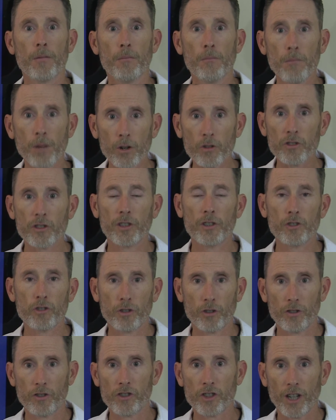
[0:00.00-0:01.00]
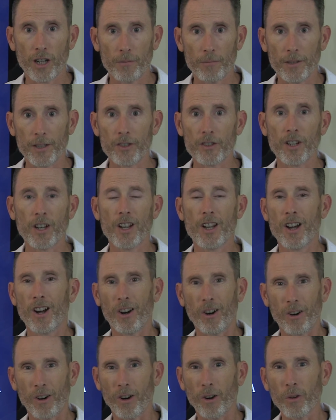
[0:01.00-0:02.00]
most insurance companies
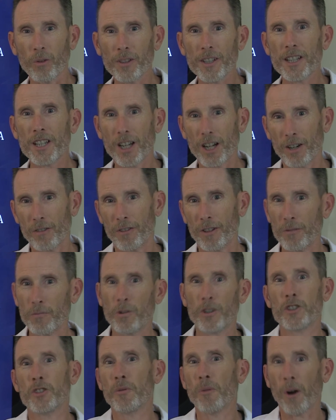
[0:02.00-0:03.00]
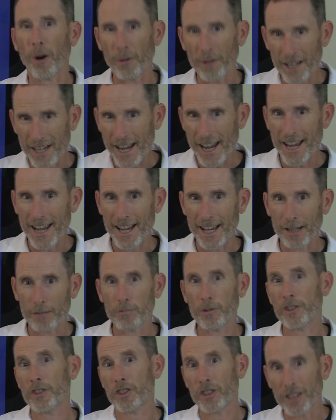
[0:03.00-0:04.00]
are only covering what you've already had,
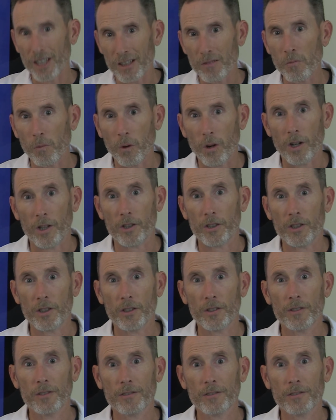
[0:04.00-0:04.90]
which didn't work.